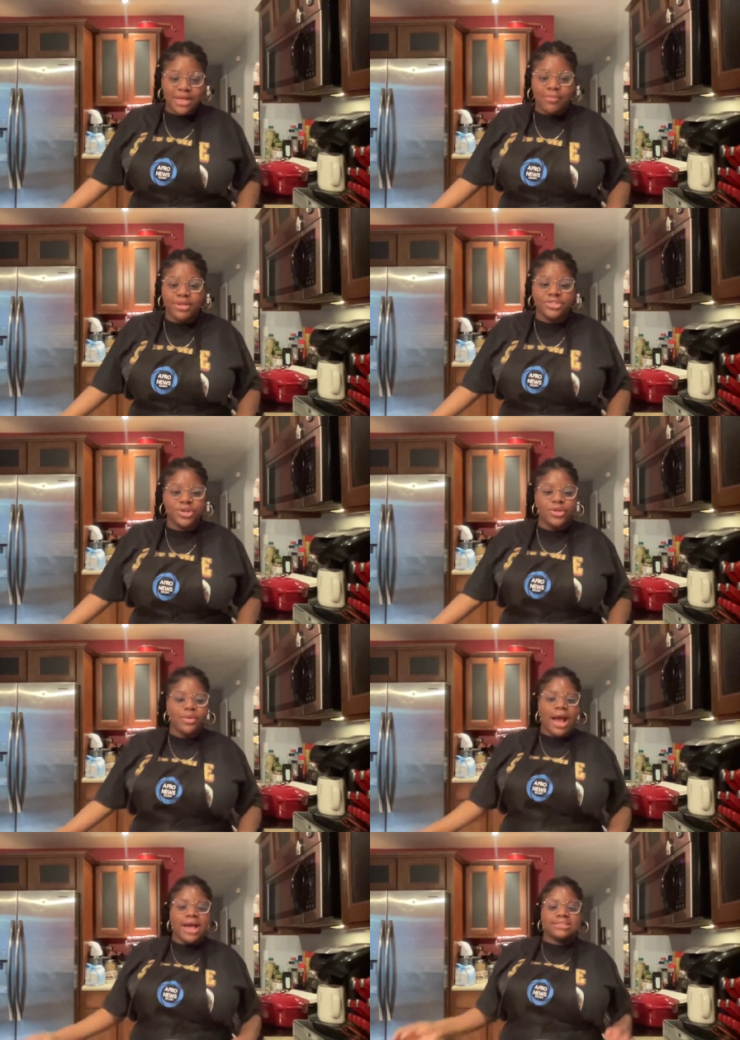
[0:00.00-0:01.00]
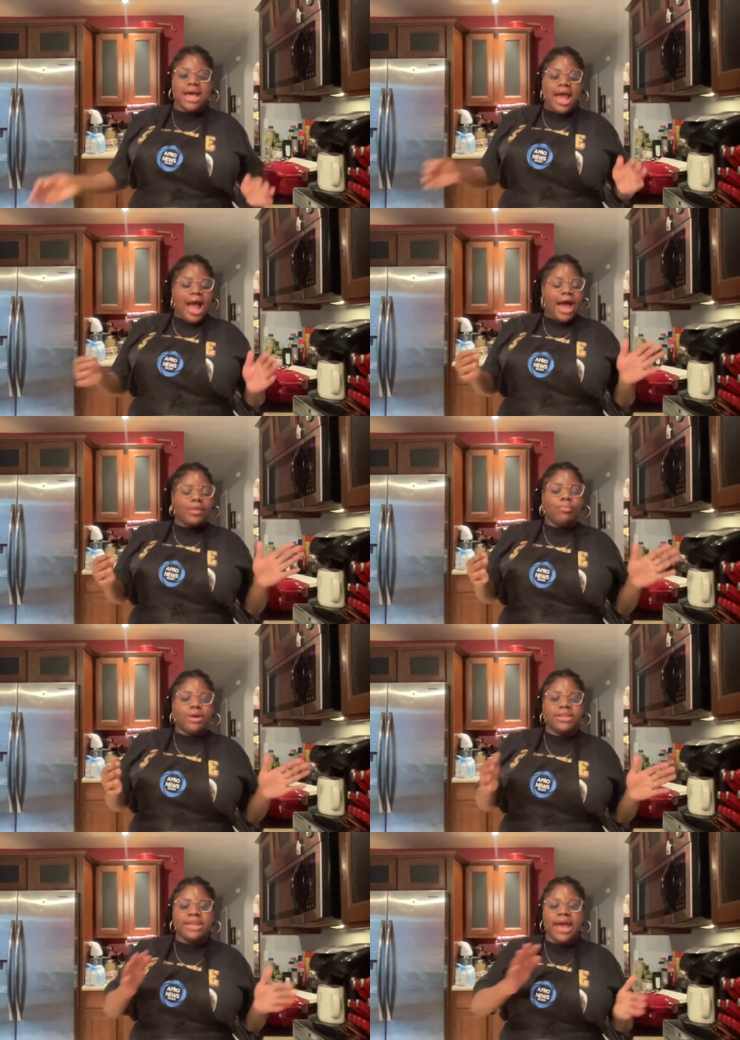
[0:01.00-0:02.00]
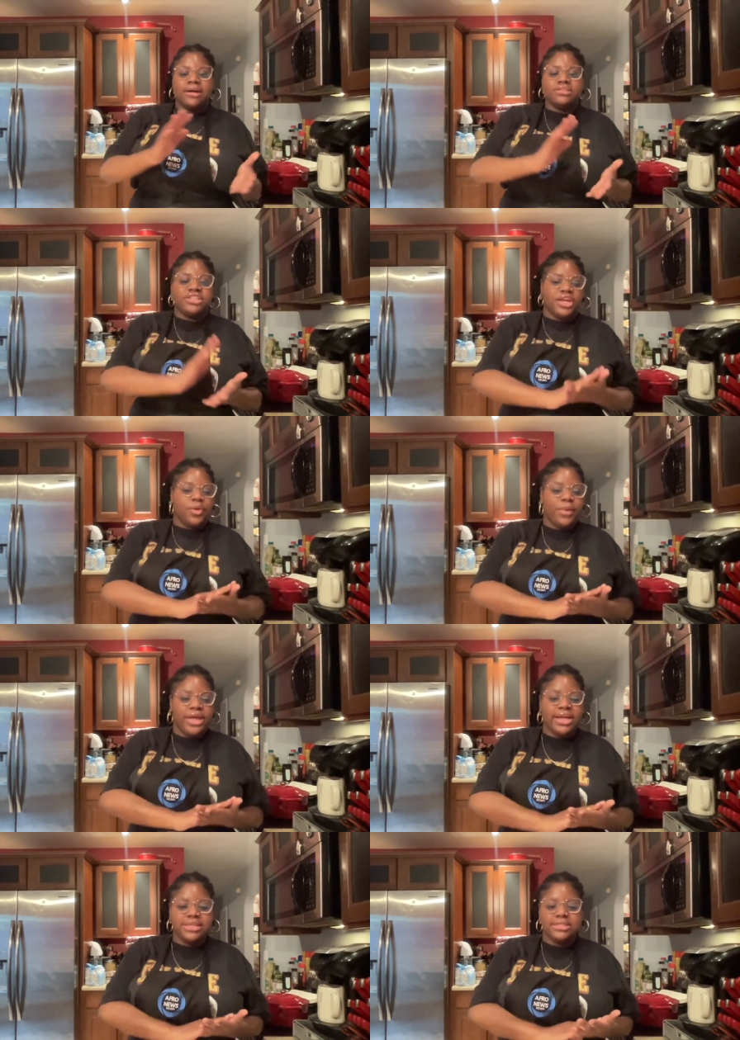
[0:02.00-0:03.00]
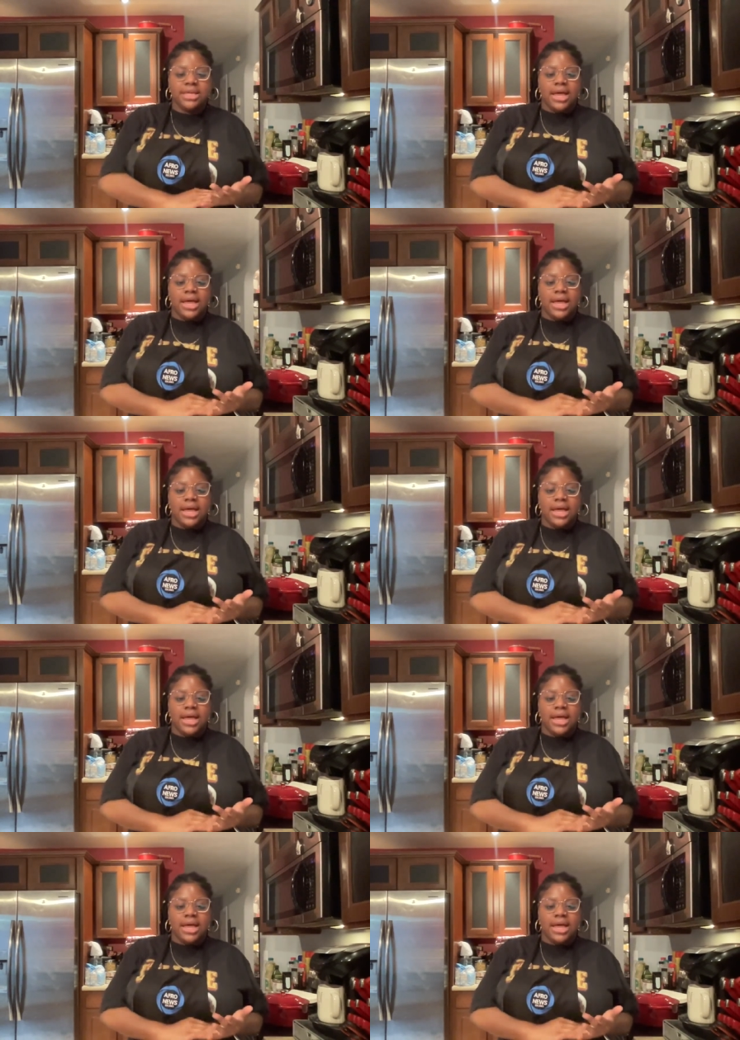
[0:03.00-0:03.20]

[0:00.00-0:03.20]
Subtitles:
So I'm going to show you guys how to break down chicken wings.